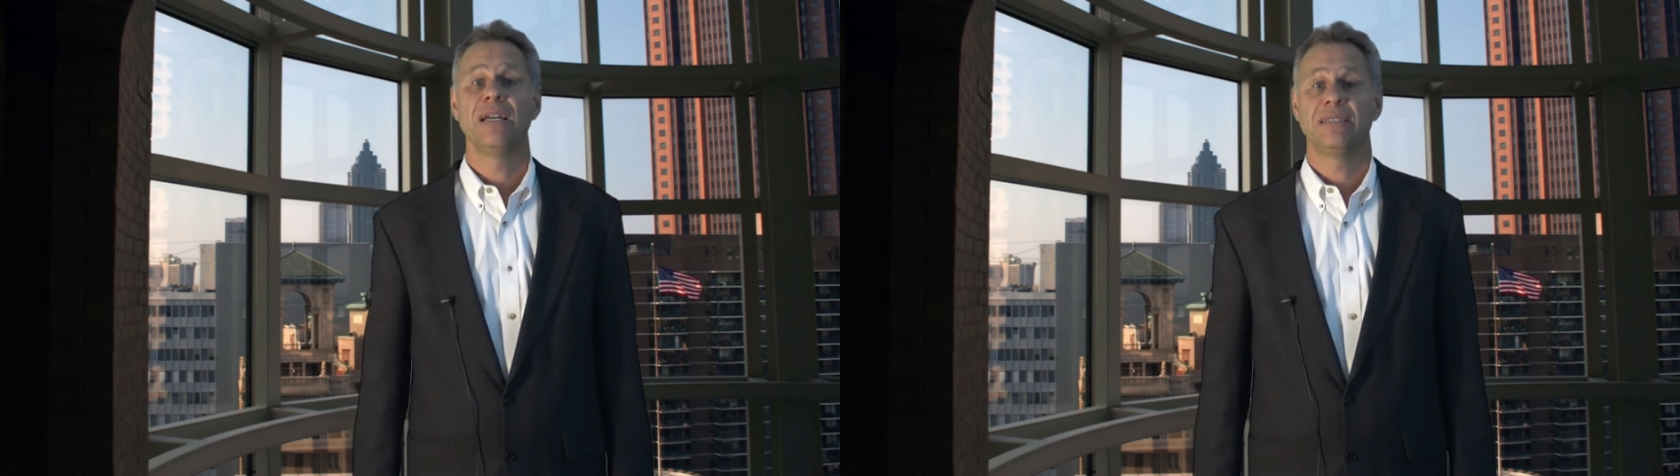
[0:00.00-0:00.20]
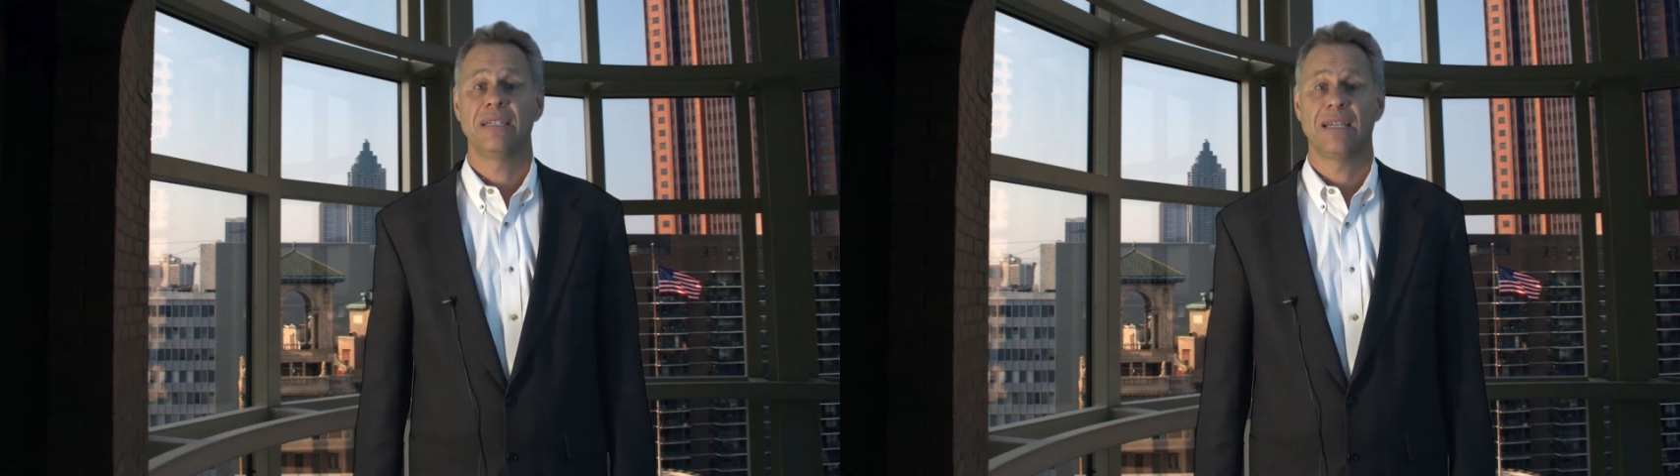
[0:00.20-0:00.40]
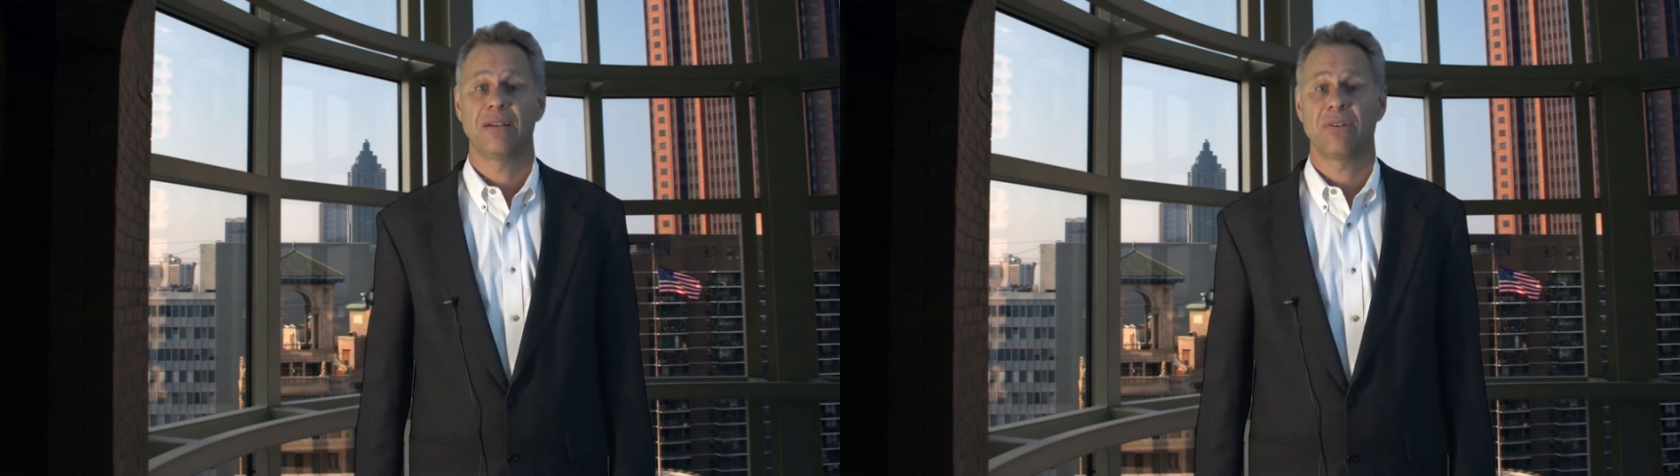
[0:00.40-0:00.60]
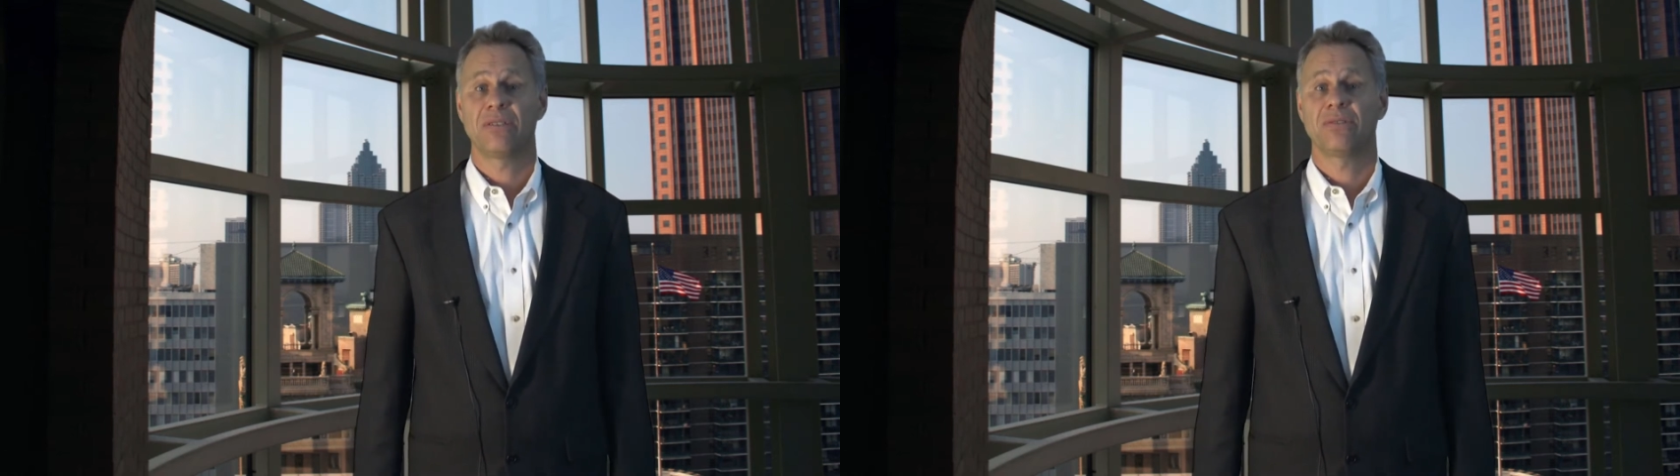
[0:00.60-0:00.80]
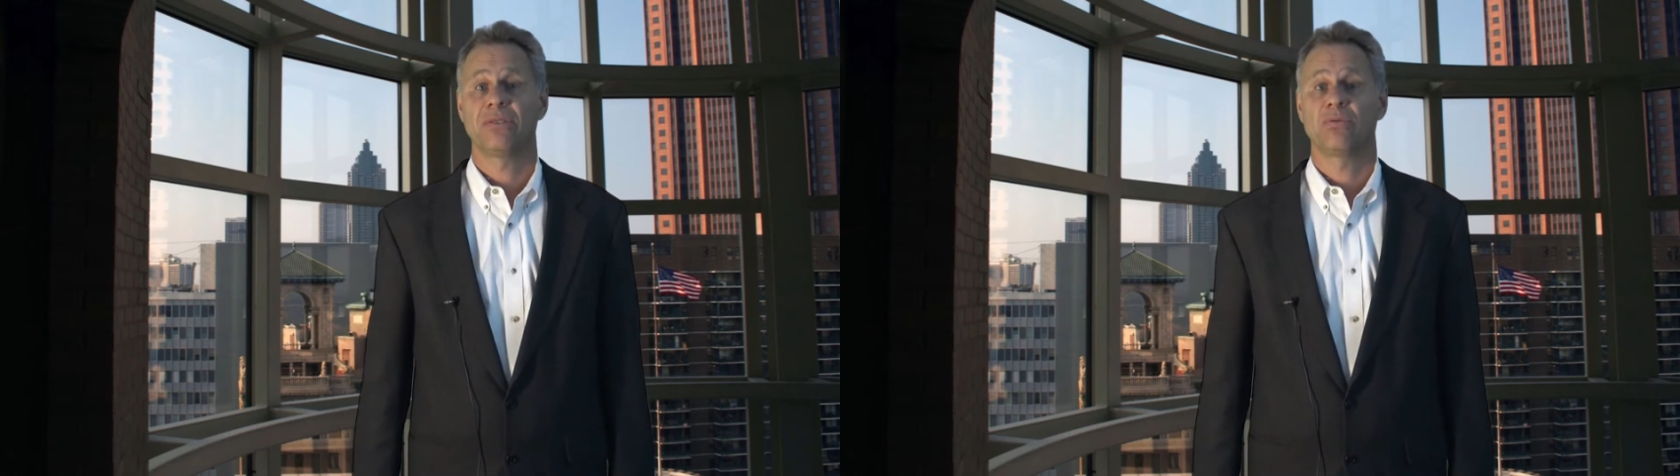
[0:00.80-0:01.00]
DK
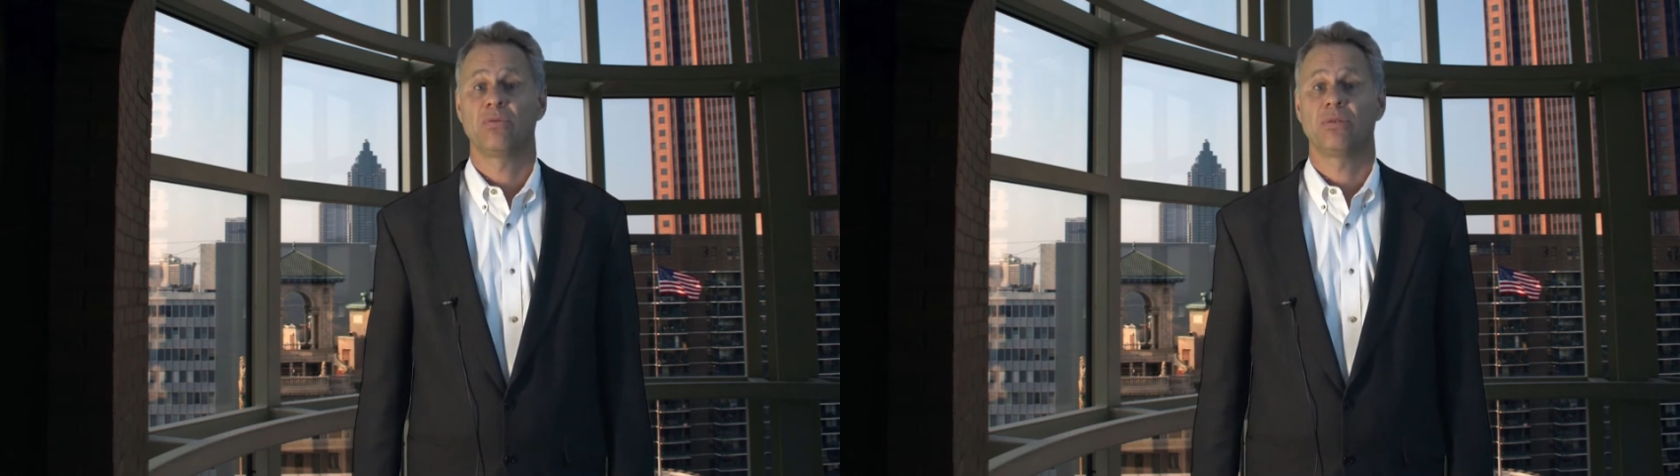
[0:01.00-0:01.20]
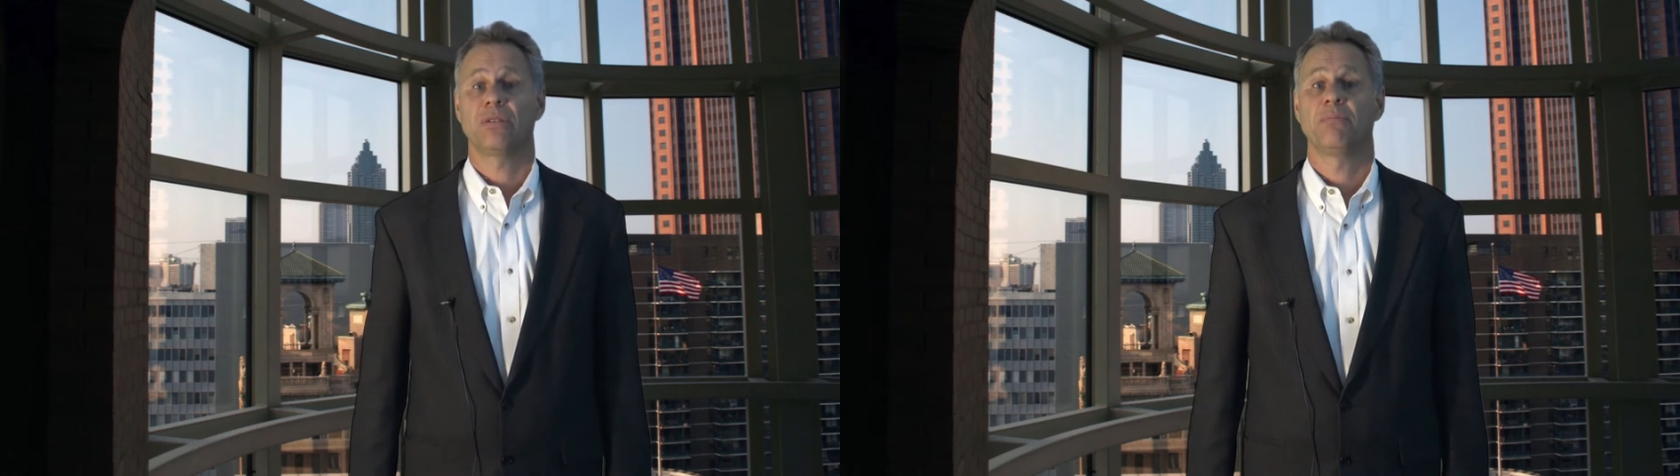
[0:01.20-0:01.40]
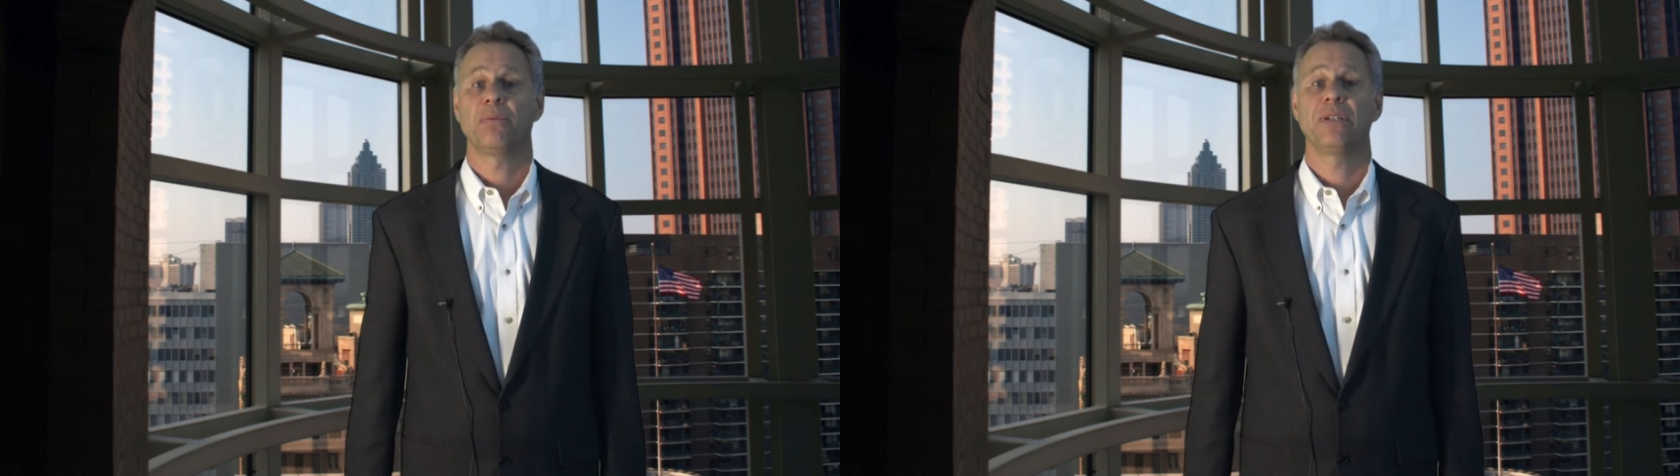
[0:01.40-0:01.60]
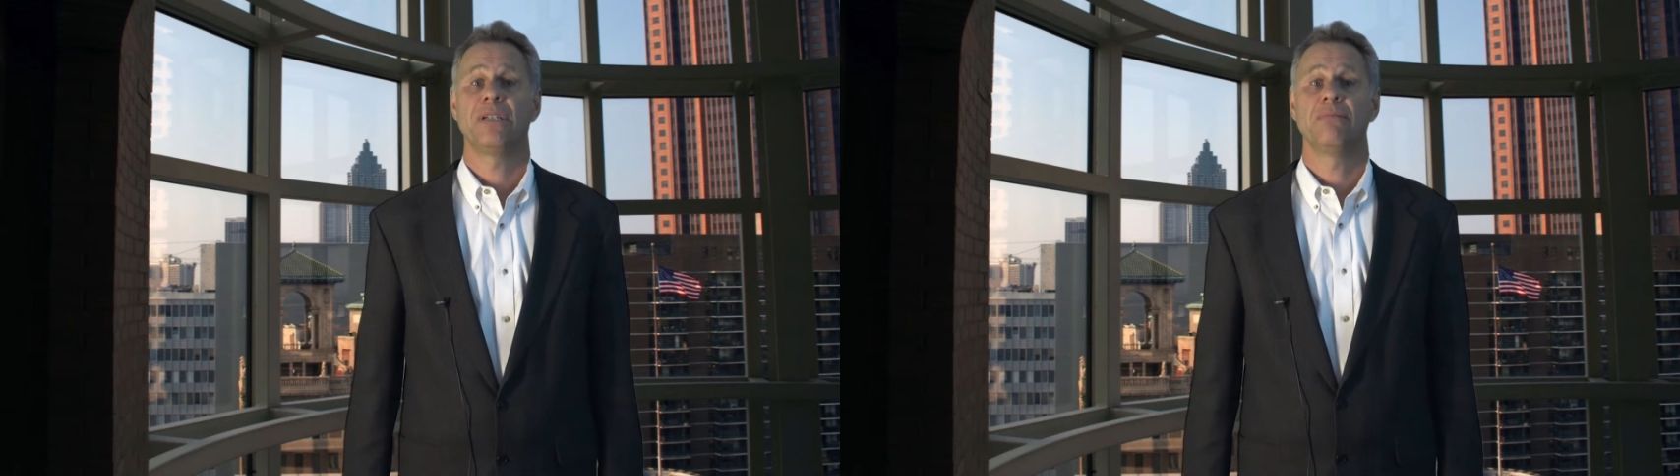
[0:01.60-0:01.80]
Rentals will complete